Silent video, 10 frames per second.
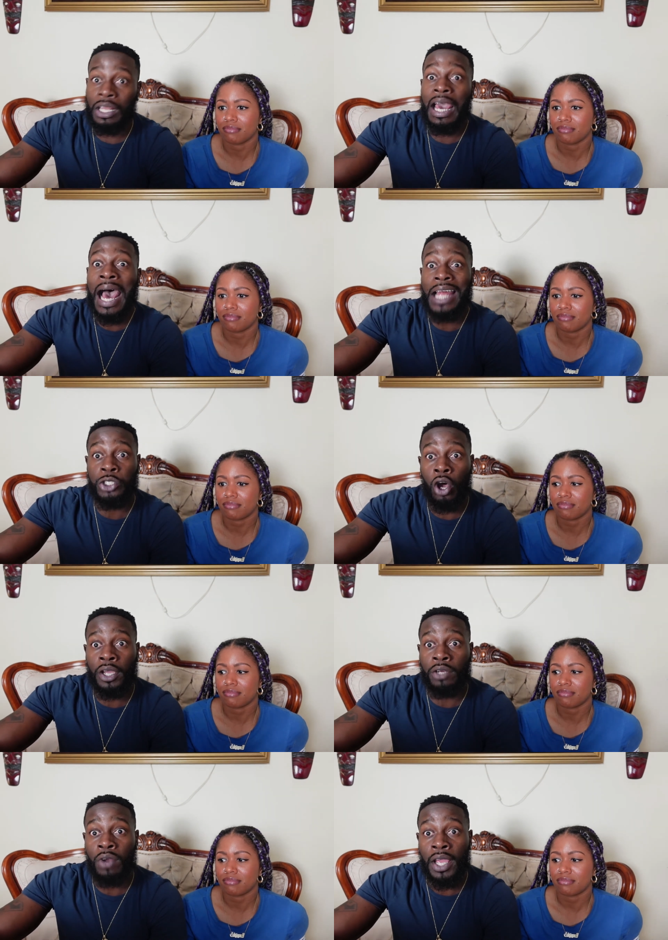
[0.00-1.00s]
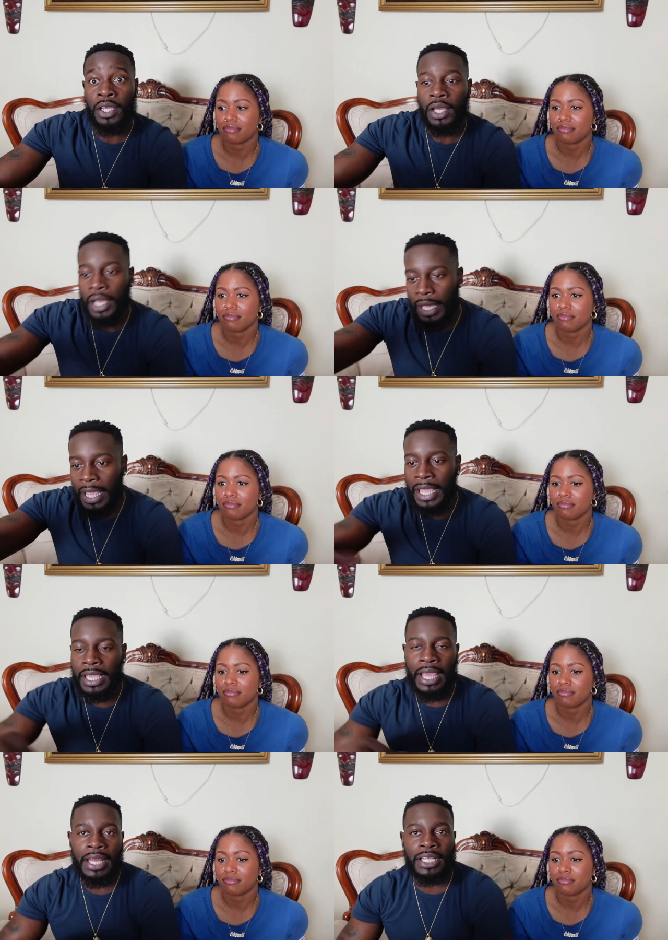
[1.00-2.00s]
Speaker 1: hot talking, right? He
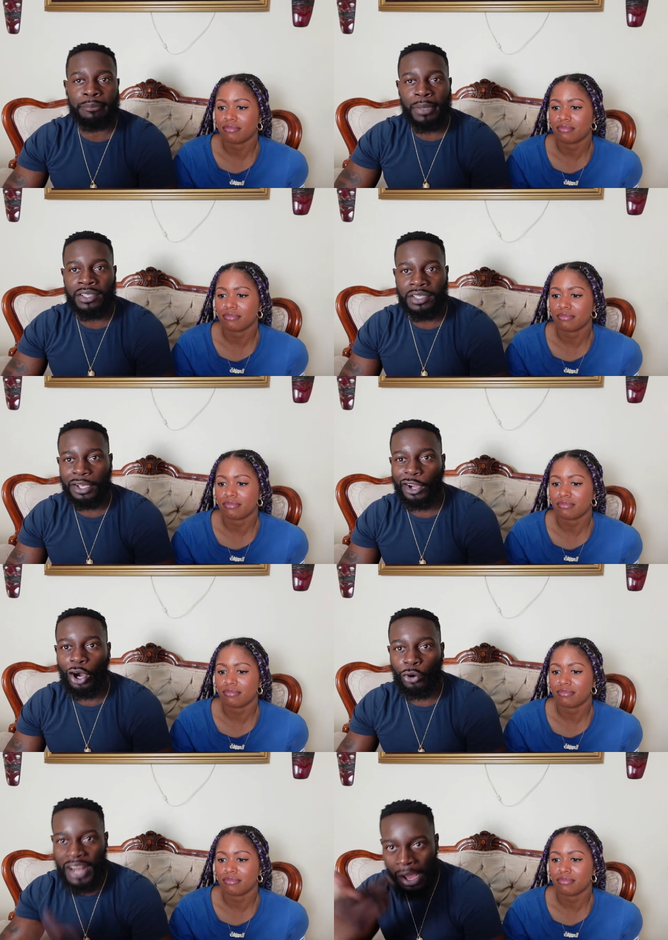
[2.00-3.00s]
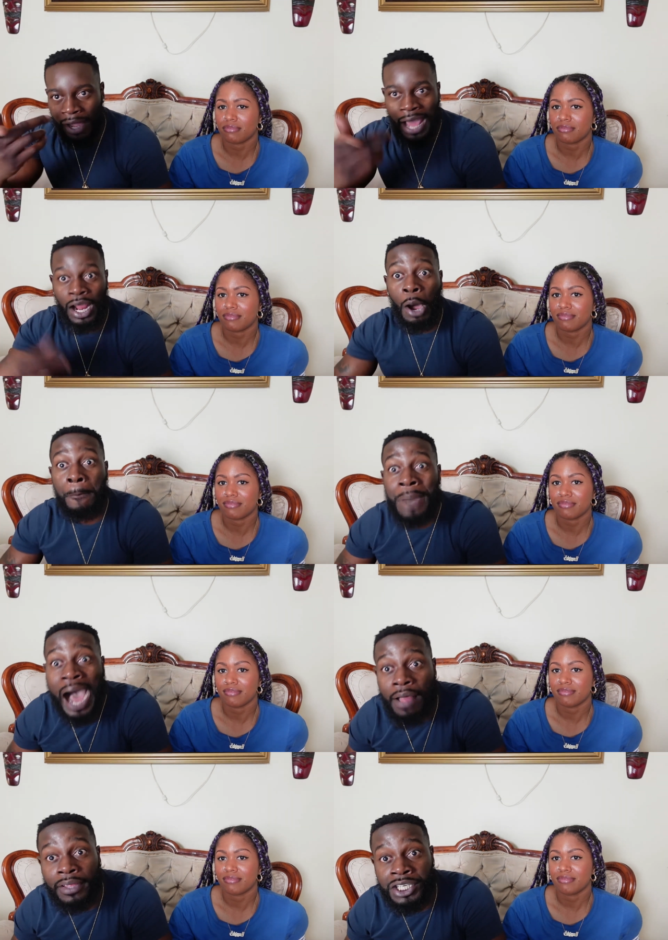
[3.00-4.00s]
this bitch nigga go now gotta
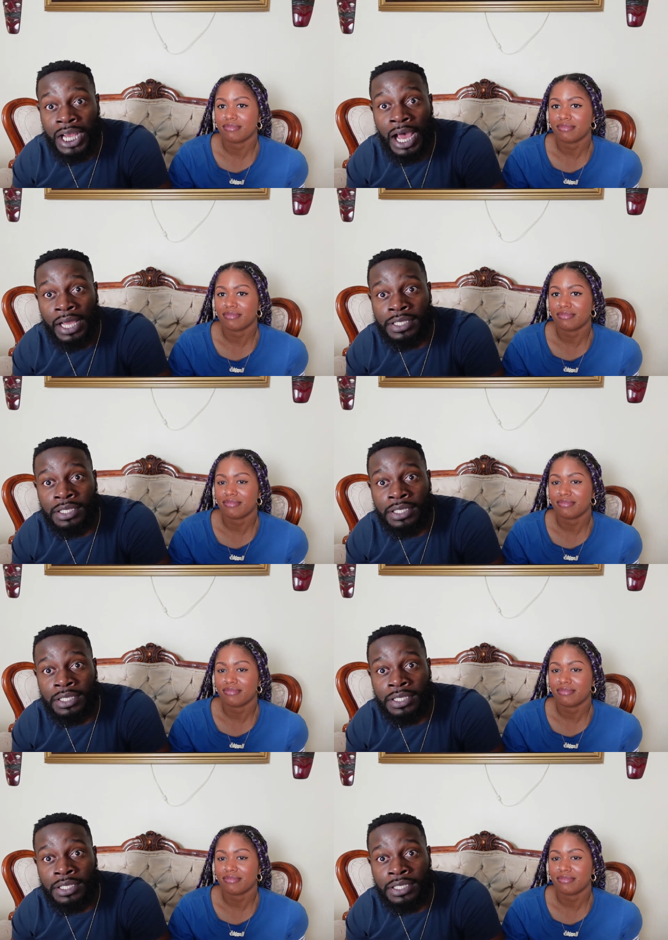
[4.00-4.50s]
apologize.